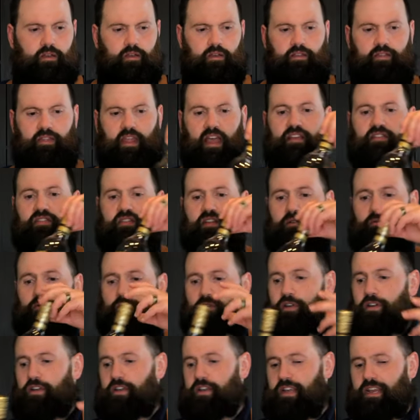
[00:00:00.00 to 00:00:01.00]
Next thing
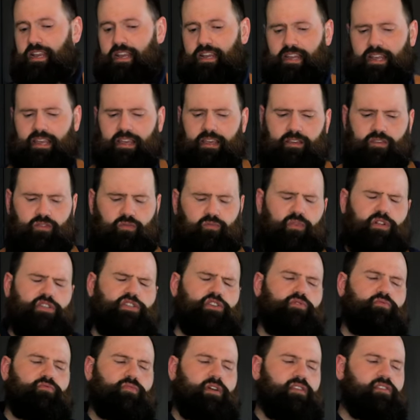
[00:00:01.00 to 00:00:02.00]
we're gonna need is
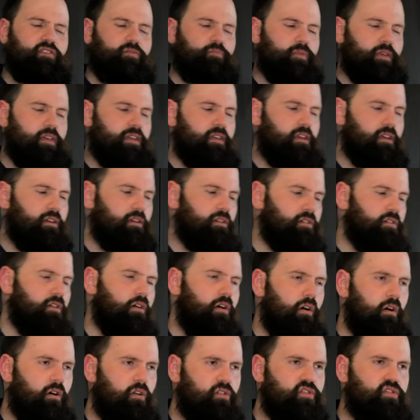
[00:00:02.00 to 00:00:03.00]
original recipe here
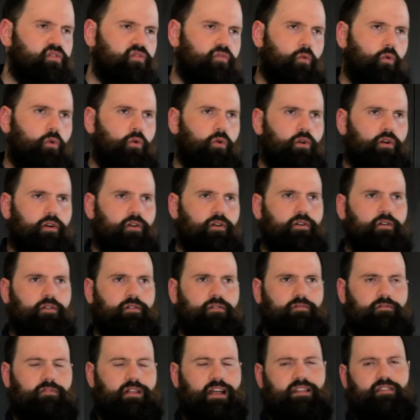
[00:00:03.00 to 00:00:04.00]
calls for
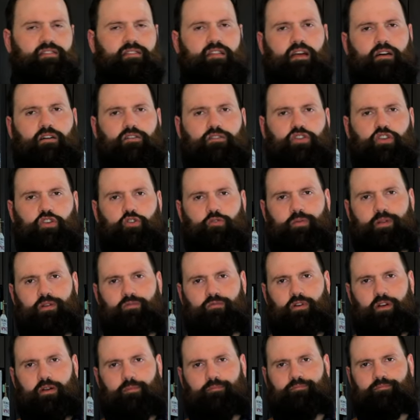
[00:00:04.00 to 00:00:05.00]
light style Cuban
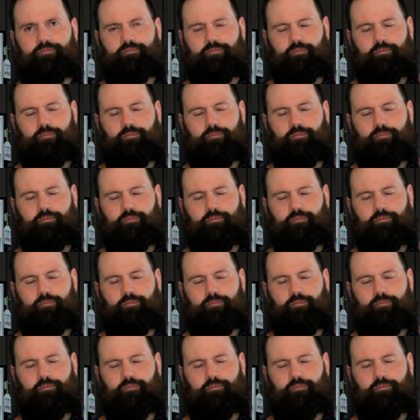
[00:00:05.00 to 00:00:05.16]
rum.